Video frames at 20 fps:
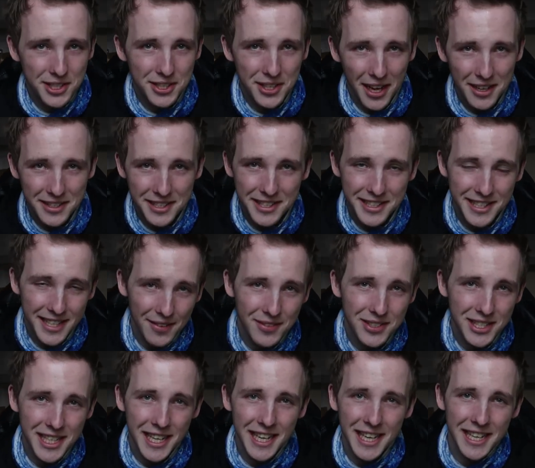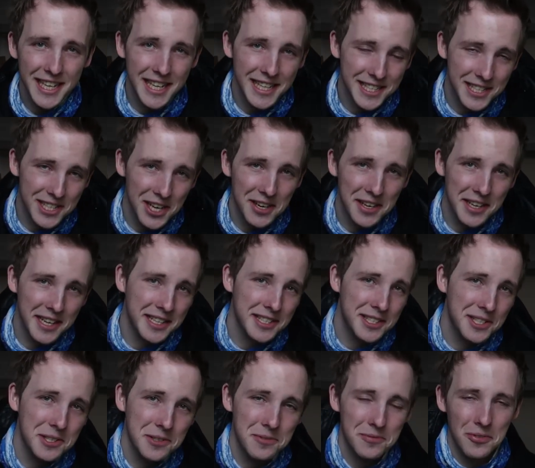2017 is turning
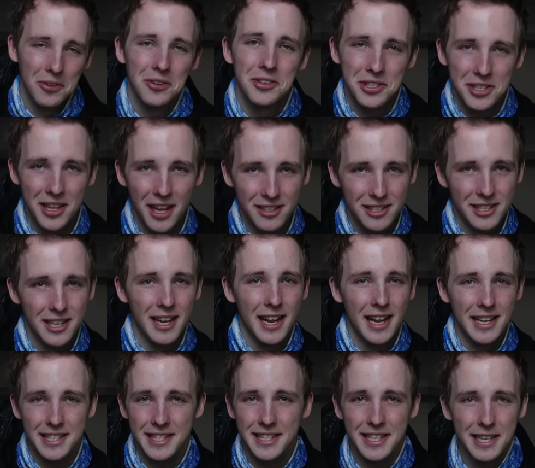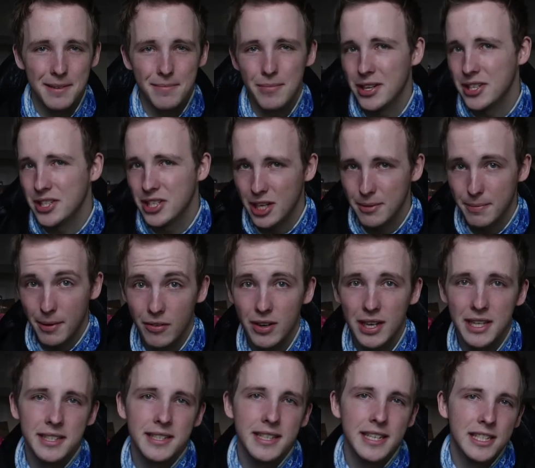into Run 2018, but it's going to be
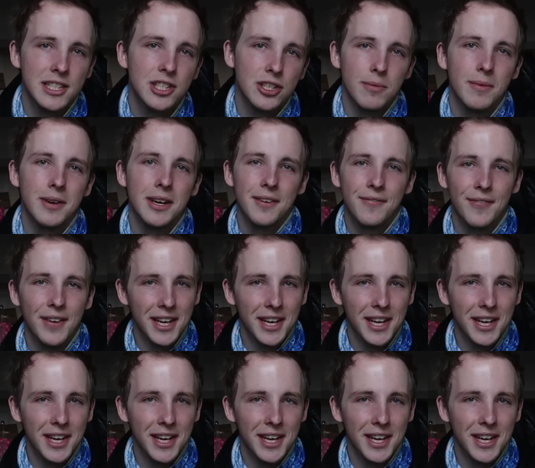released this summer.